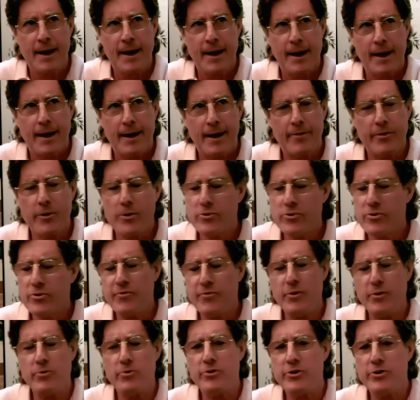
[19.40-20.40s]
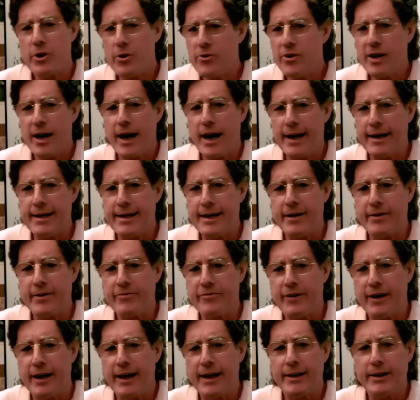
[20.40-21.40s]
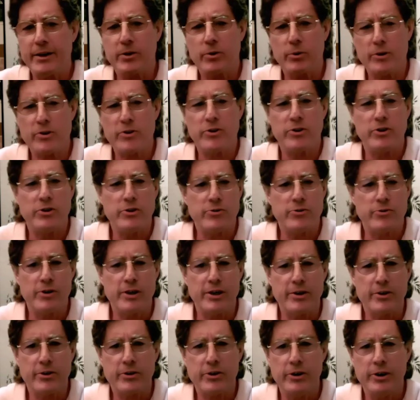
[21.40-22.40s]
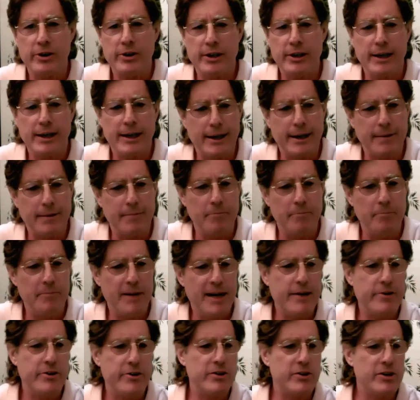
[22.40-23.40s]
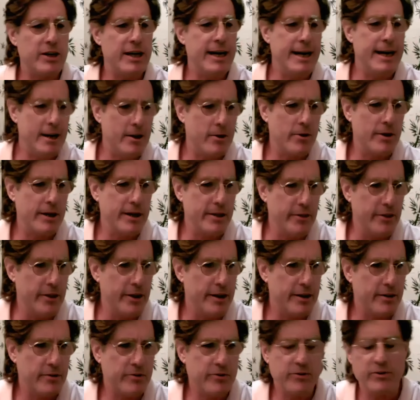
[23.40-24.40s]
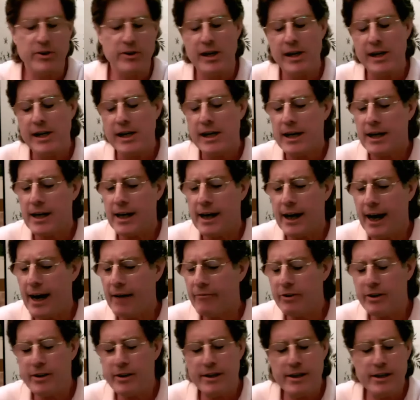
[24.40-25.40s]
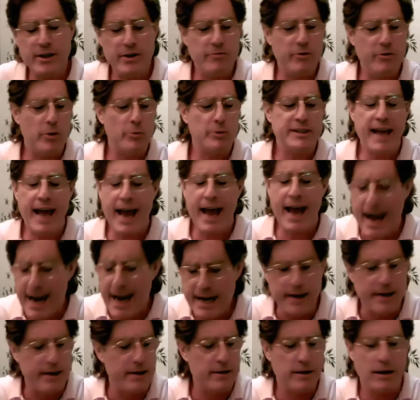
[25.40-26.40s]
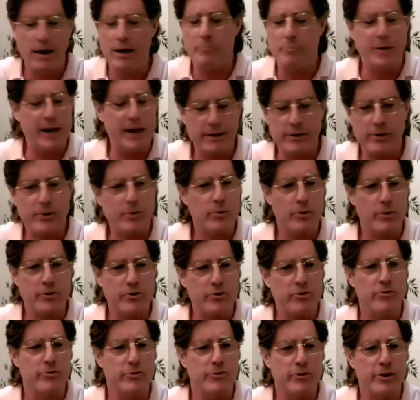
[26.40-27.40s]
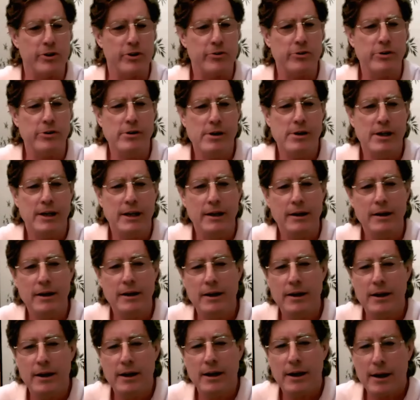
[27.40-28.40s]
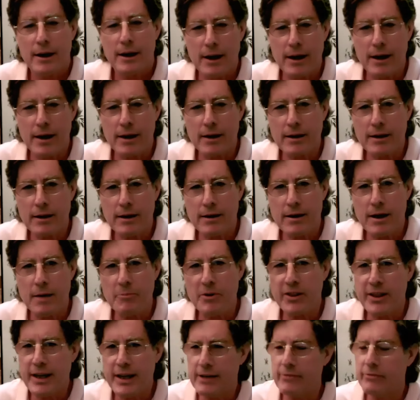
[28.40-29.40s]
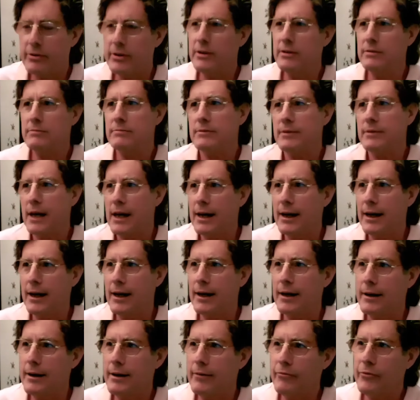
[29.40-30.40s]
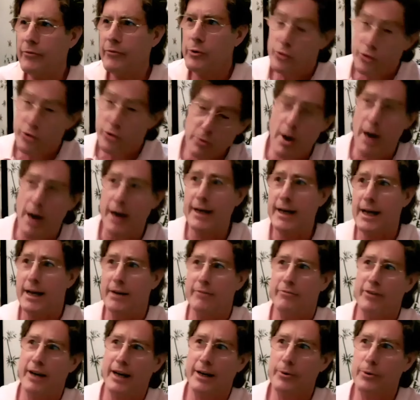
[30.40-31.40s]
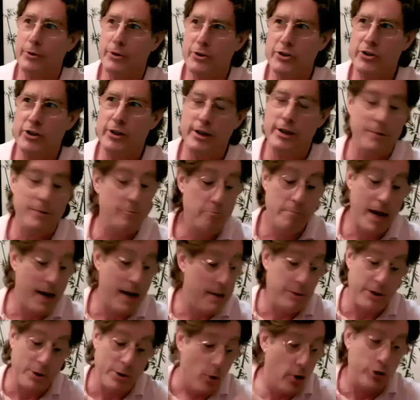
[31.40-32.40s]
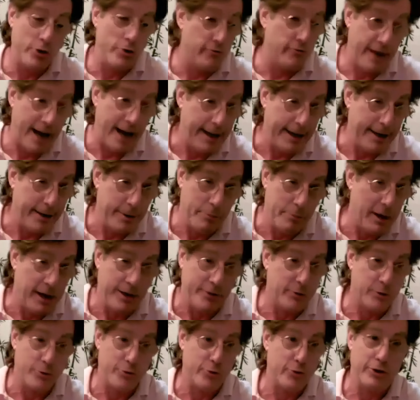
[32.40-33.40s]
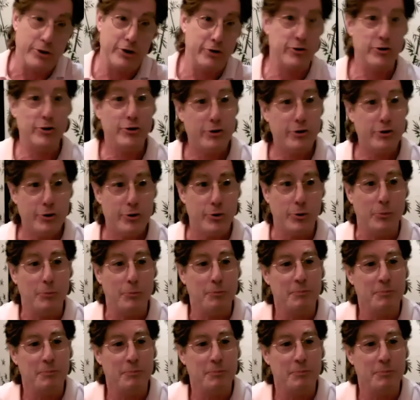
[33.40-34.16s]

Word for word: uh, those of you who don't identify in the Christian tradition uh, may just hear in this uh, everything you've always hated about the Christian tradition. Uh, come to think of it, uh, if you do identify Christian, it may be all you've hated about the tradition too.